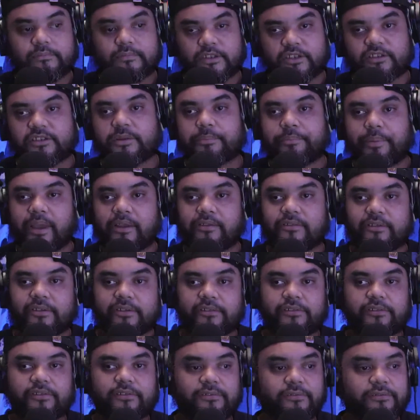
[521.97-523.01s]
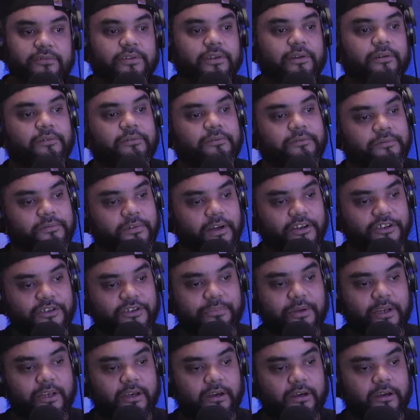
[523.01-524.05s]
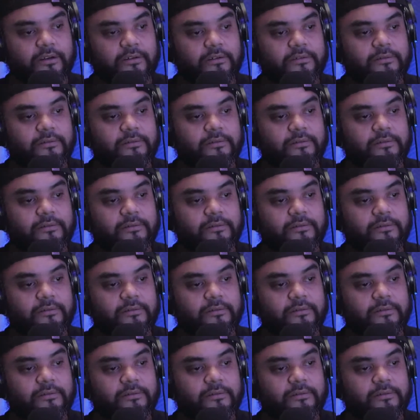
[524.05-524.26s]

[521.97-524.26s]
Just the basics. So I should be good.